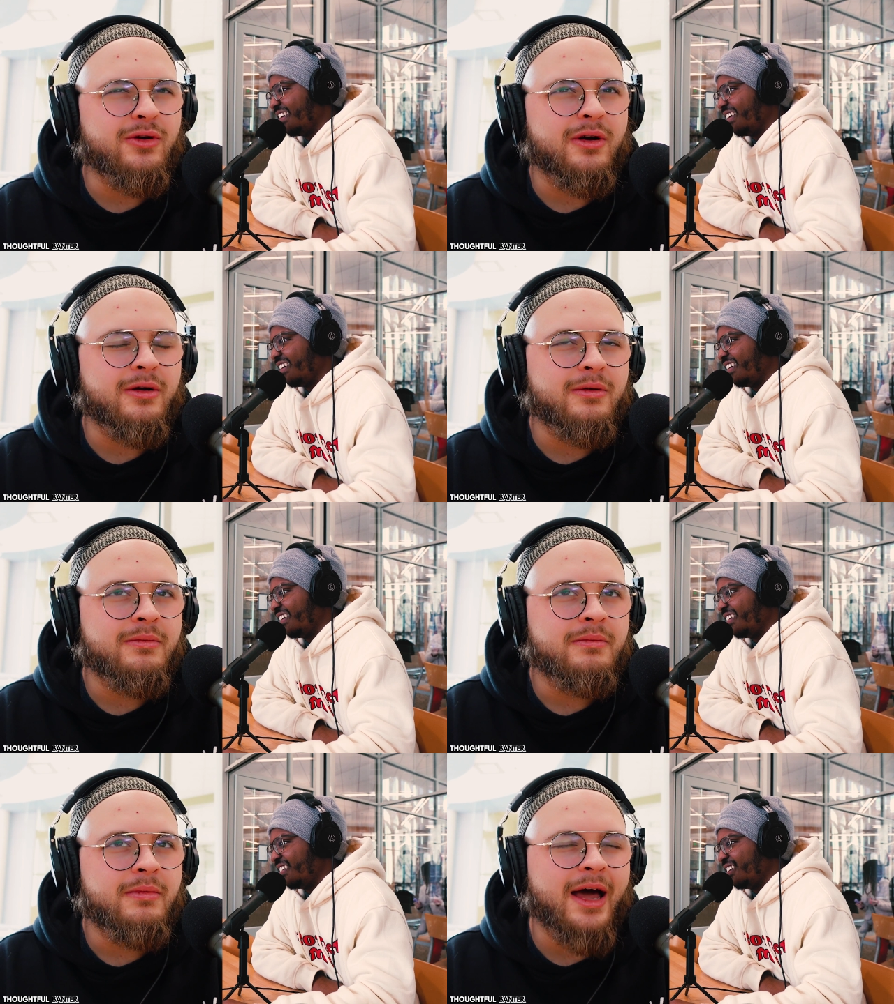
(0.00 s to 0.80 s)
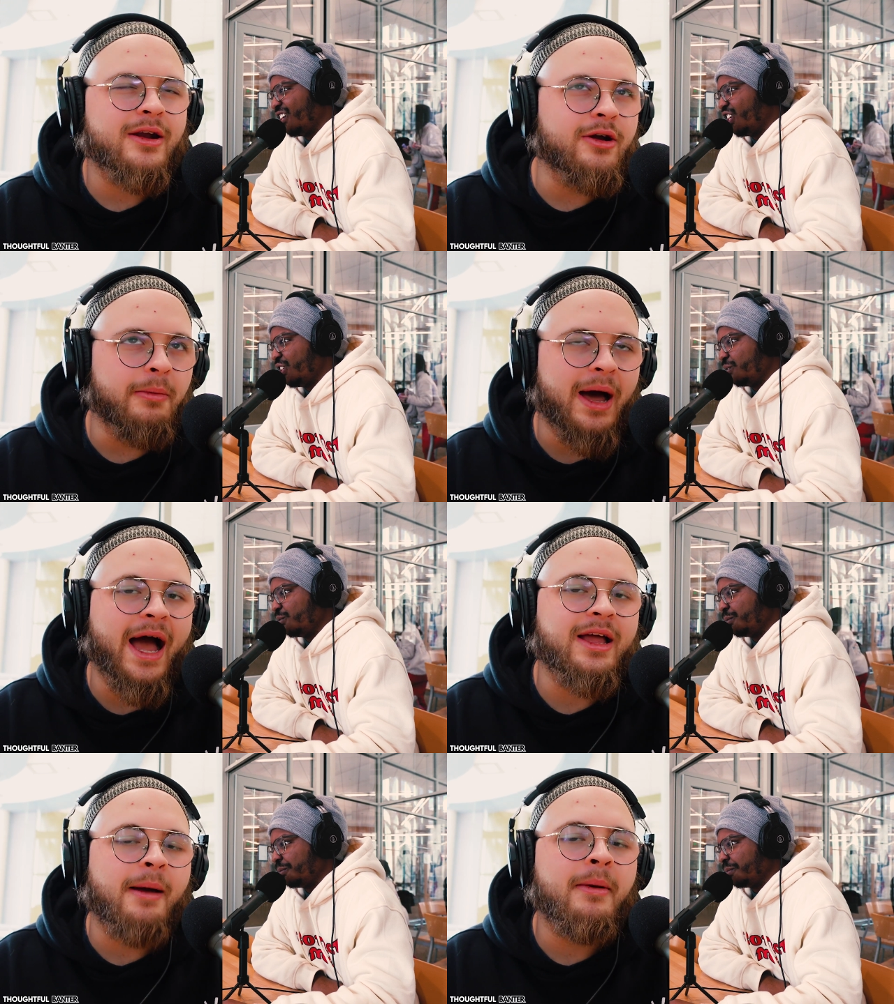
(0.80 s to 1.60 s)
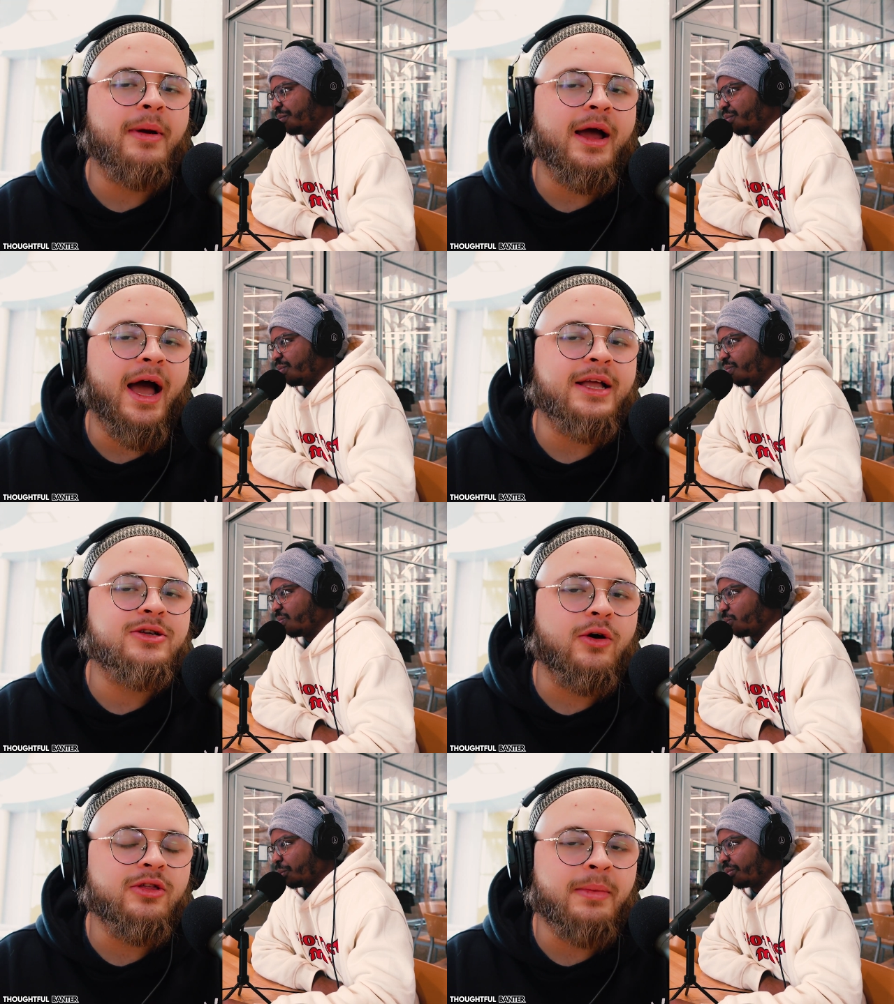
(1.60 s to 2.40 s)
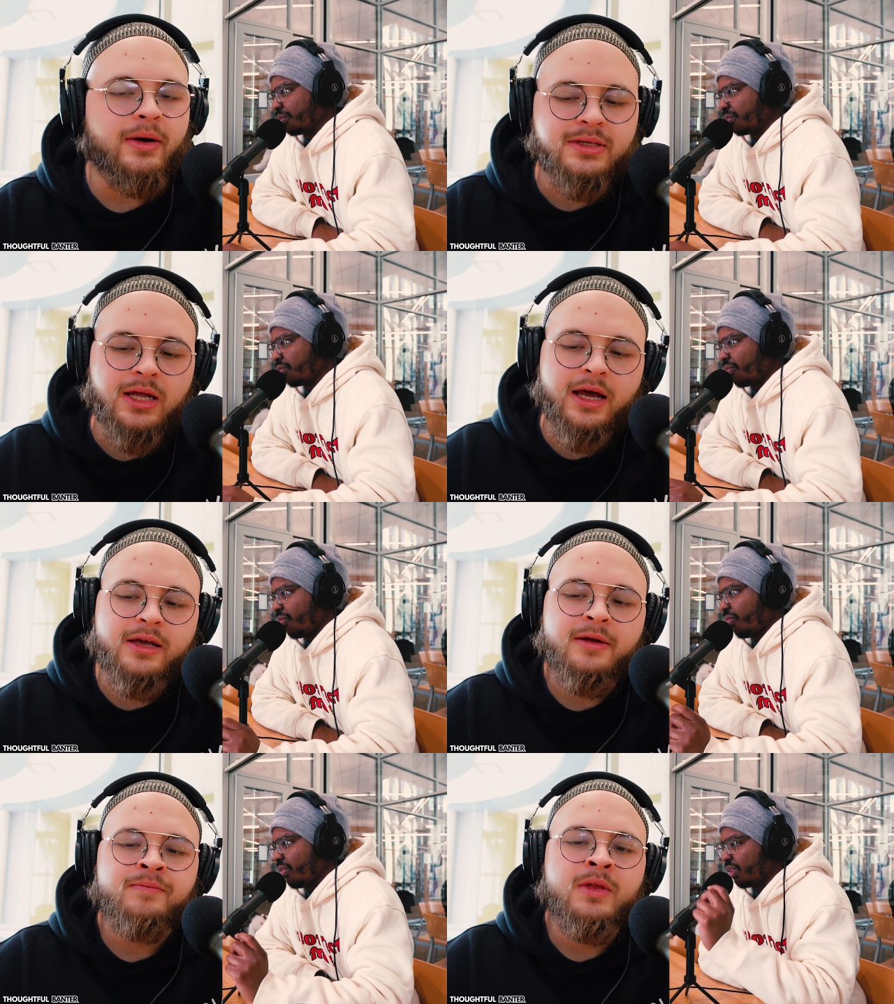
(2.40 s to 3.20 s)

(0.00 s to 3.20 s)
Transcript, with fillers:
Speaker 1: Or I don't know, but I, I remember I, I told him, I was like,